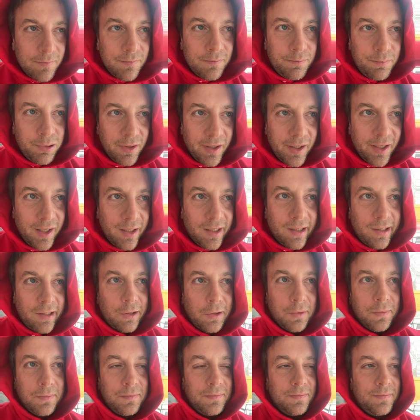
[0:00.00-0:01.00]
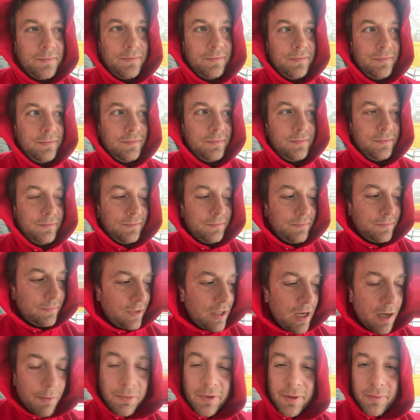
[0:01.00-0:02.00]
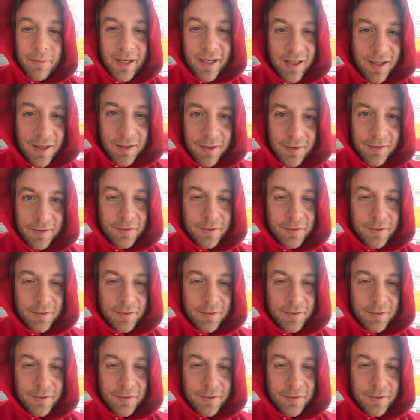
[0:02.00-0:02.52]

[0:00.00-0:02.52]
please come to me.